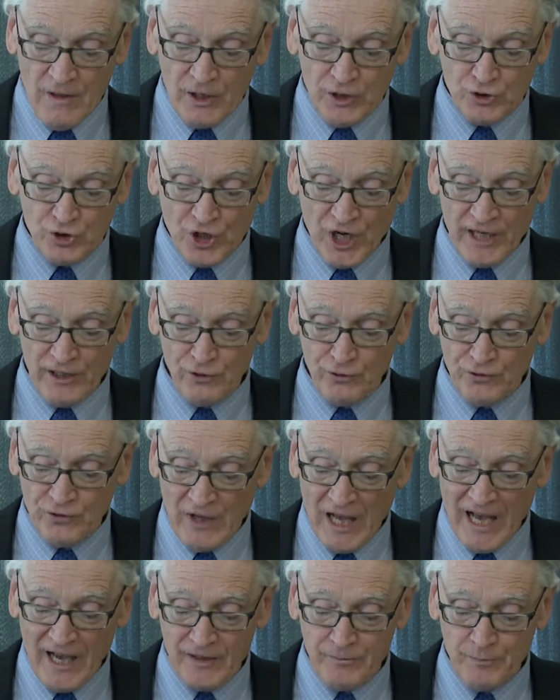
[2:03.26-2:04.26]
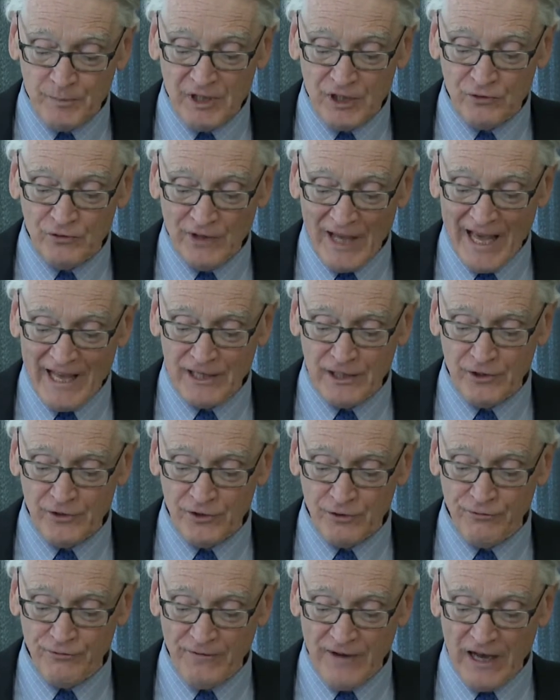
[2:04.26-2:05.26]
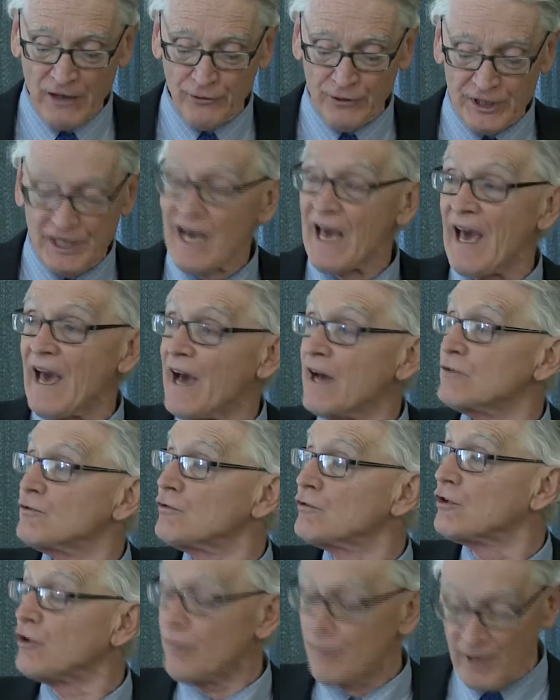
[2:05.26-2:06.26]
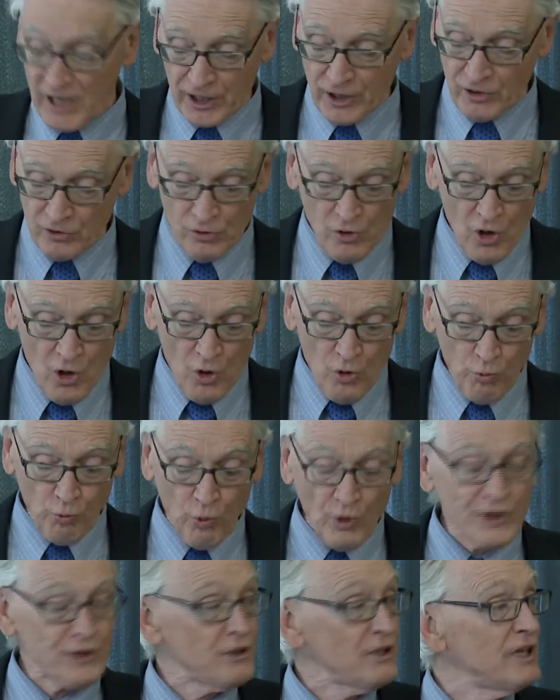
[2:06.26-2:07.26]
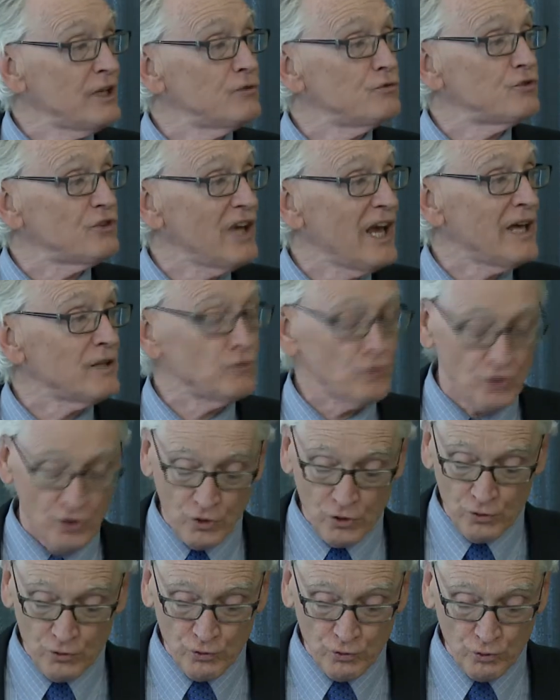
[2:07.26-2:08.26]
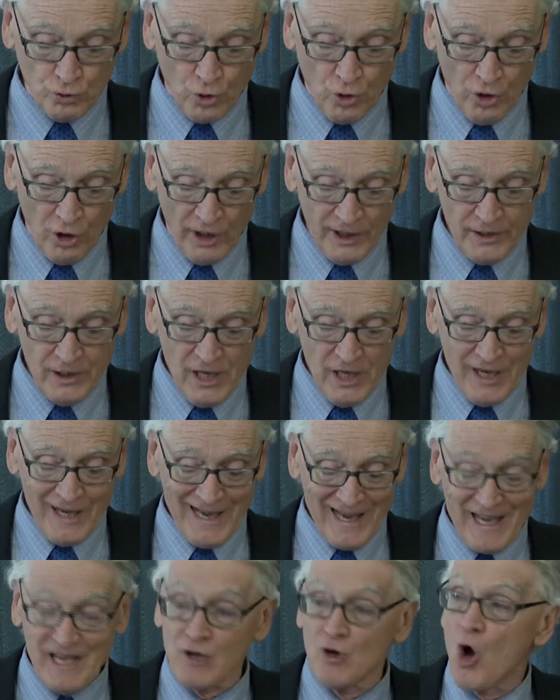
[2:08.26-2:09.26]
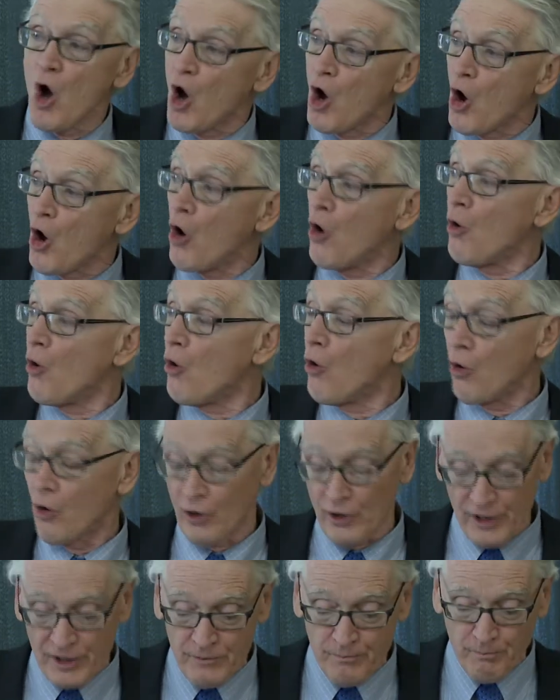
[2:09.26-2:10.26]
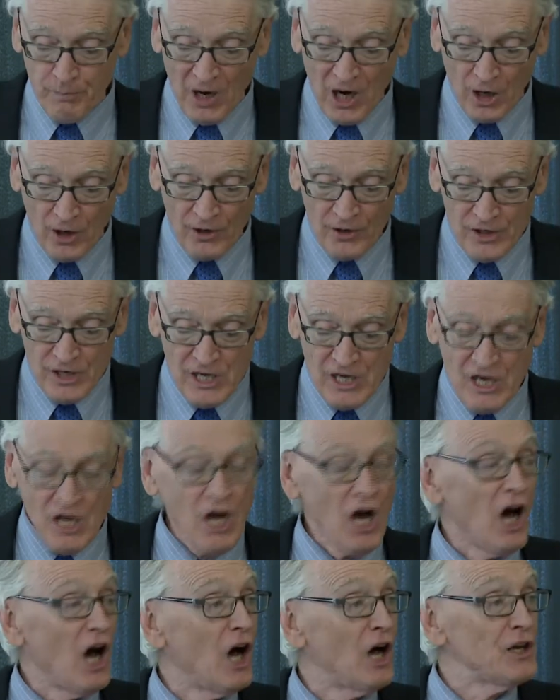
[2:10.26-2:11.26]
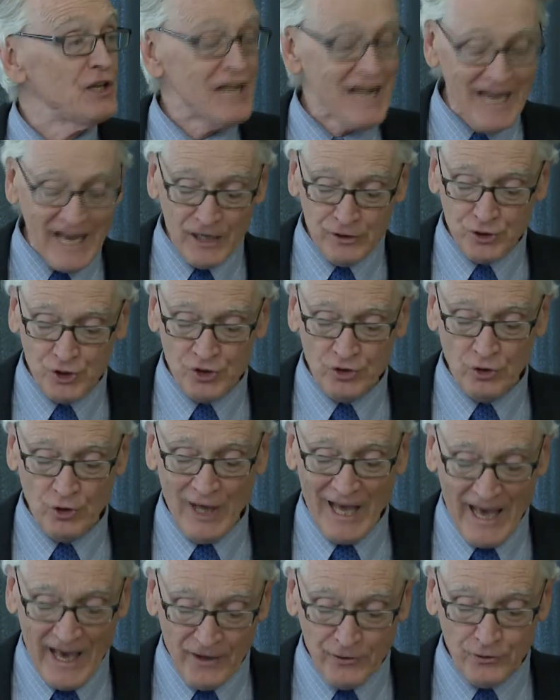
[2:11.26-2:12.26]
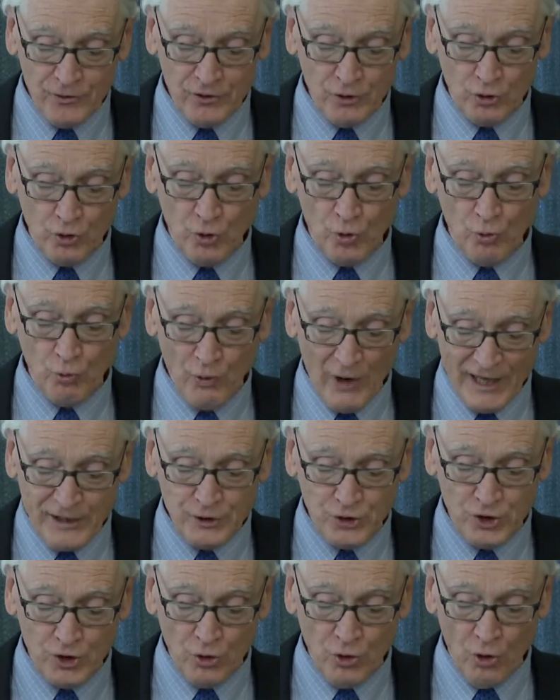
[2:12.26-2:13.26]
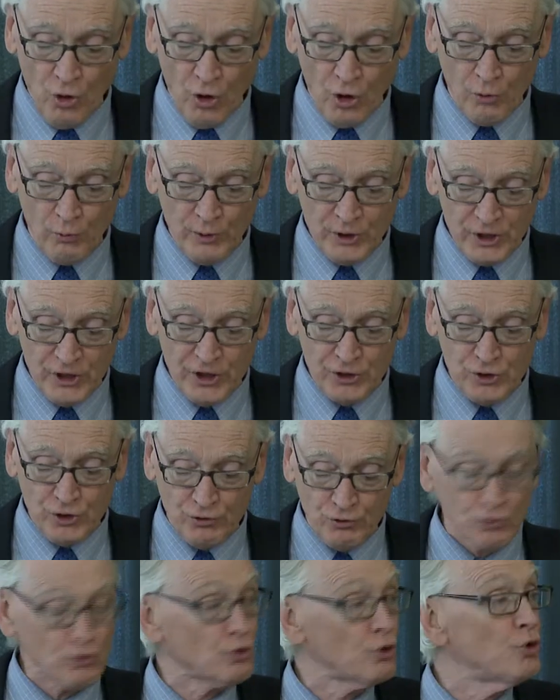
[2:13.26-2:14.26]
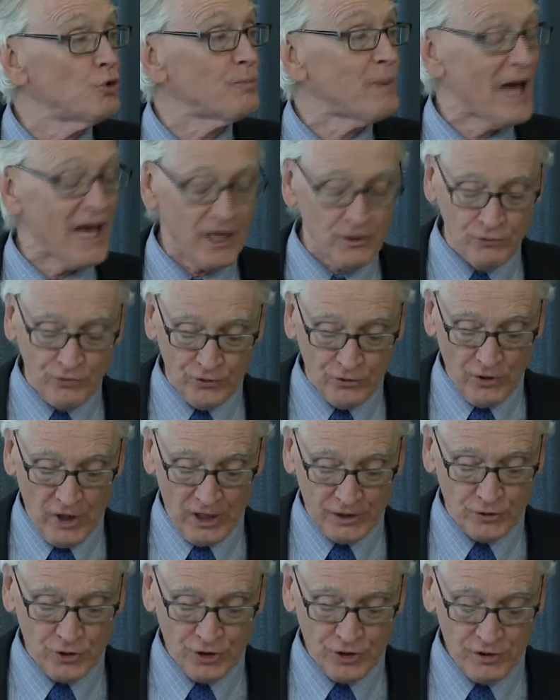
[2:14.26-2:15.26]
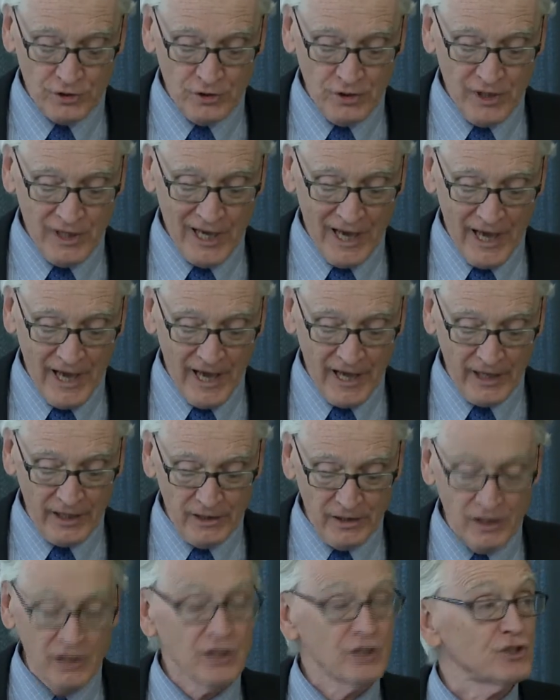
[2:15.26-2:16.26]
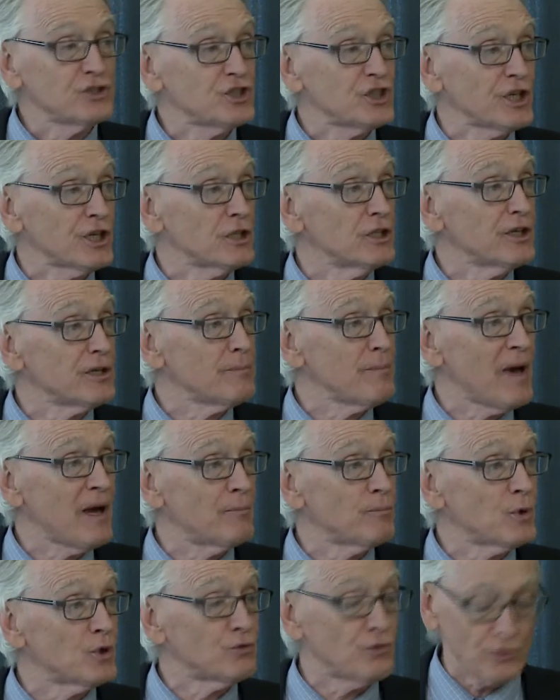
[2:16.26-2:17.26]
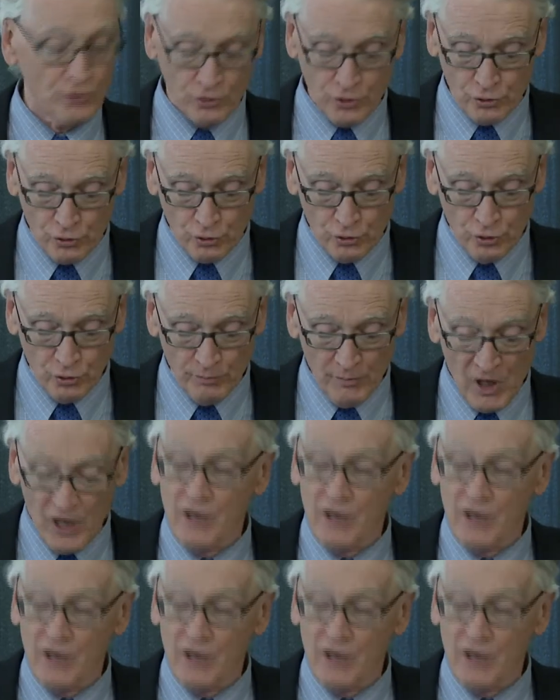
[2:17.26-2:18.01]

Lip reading: Genocide means any of the following acts committed with intent to destroy, in whole or in part, a national, ethnical, racial, or religious group as such. A, killing members of the group.